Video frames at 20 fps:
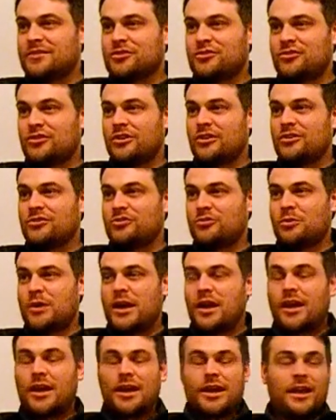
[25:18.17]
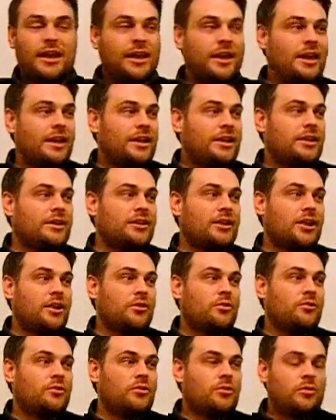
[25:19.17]
the church where, you
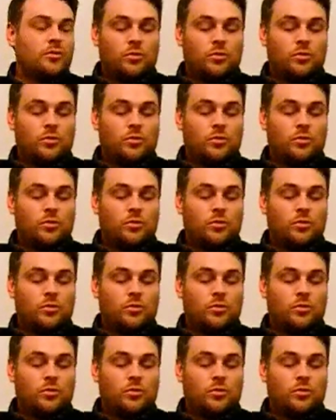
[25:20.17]
know,